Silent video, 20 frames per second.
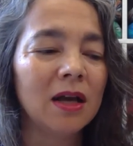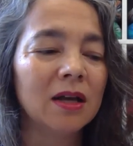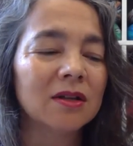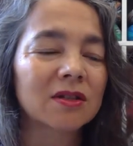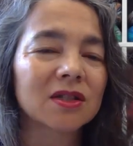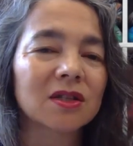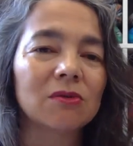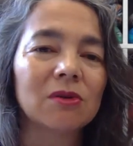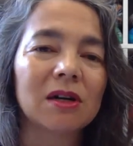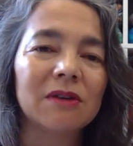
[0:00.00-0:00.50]

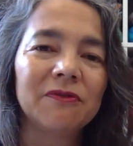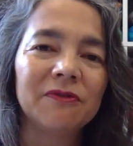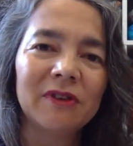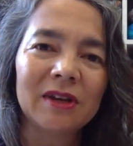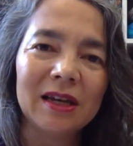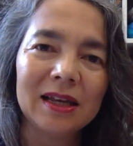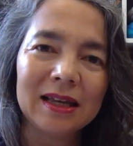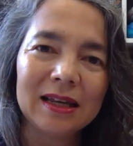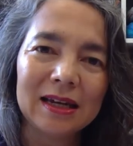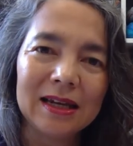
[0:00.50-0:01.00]
So
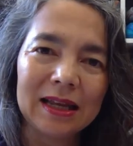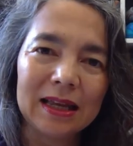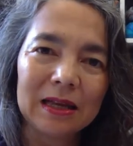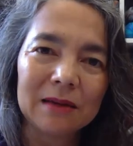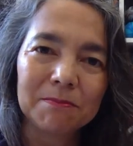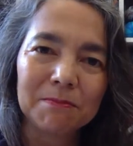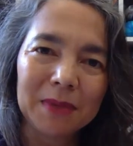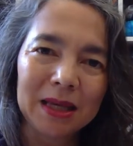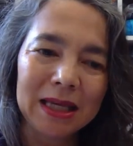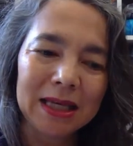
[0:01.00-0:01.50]
affiliate link
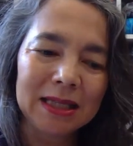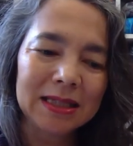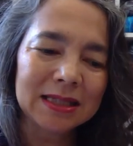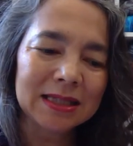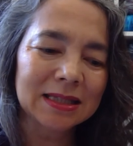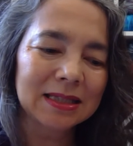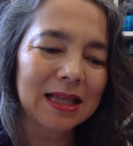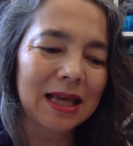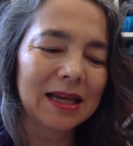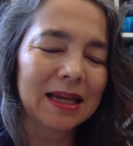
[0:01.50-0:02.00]
means
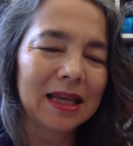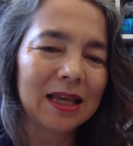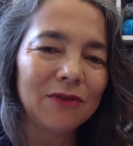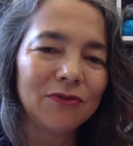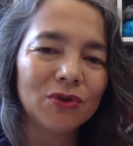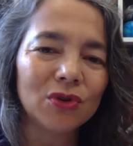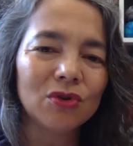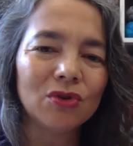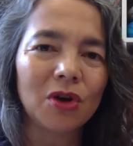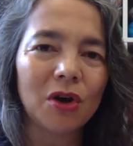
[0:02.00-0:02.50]
that if
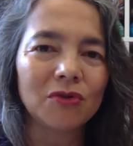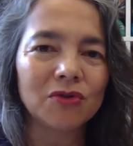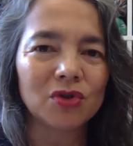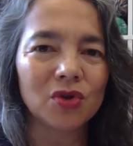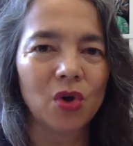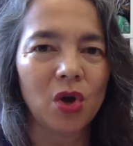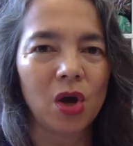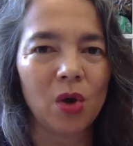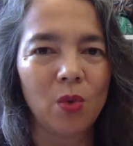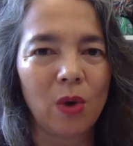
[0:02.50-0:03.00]
you go
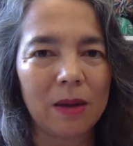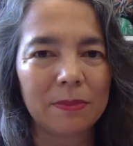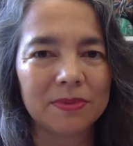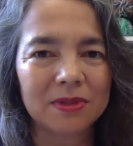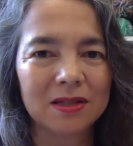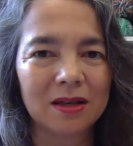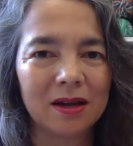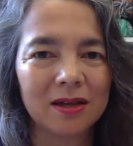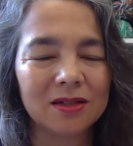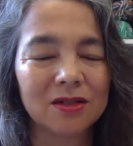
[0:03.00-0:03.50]
to her
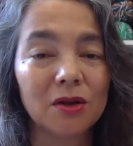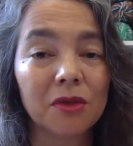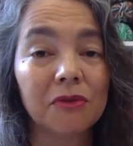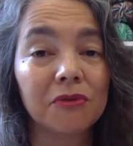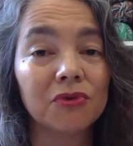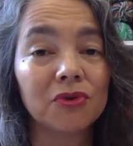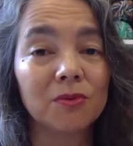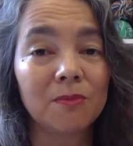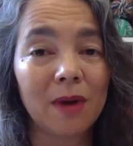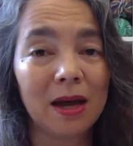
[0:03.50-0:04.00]
website
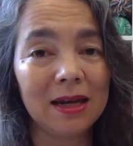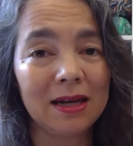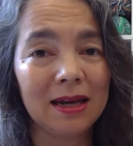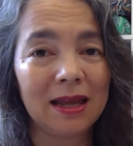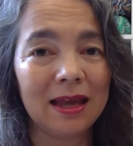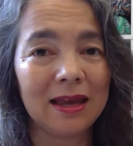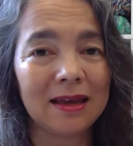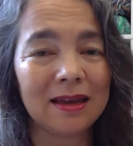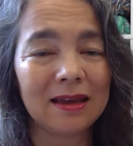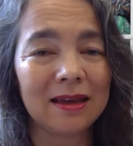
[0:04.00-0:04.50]
through my
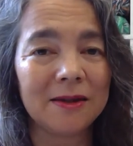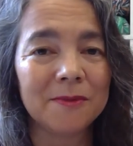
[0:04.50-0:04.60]
link,